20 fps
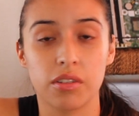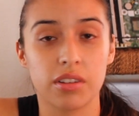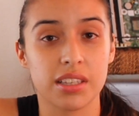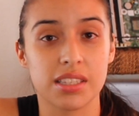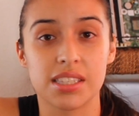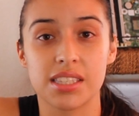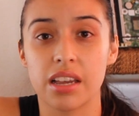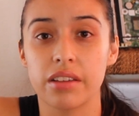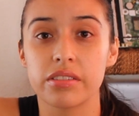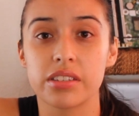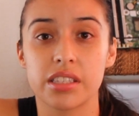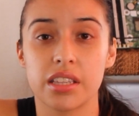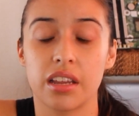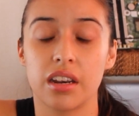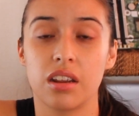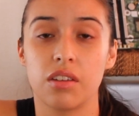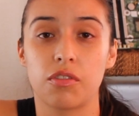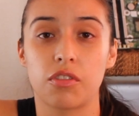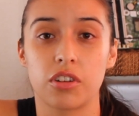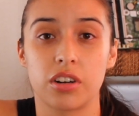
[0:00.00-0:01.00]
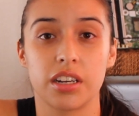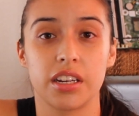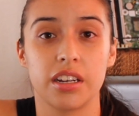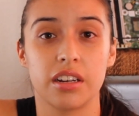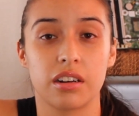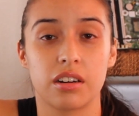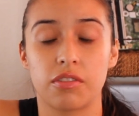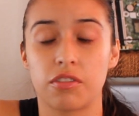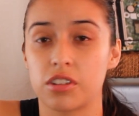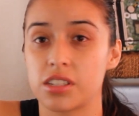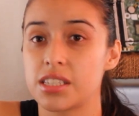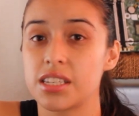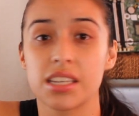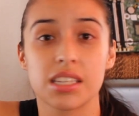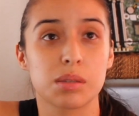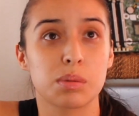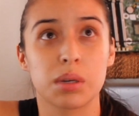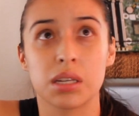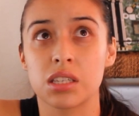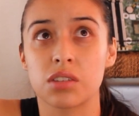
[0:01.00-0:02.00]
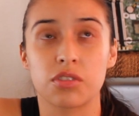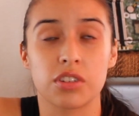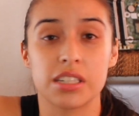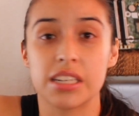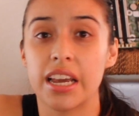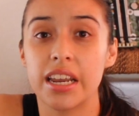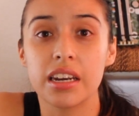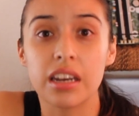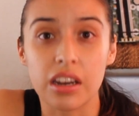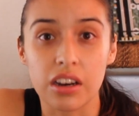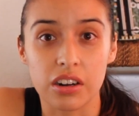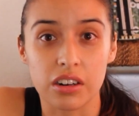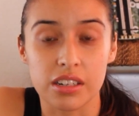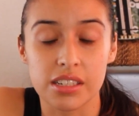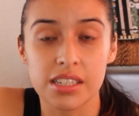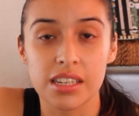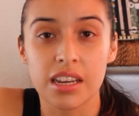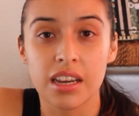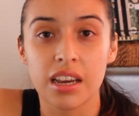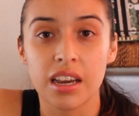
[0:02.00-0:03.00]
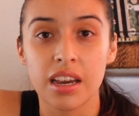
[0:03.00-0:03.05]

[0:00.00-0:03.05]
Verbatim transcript: You can self-study for a year, for six months, for 10 years,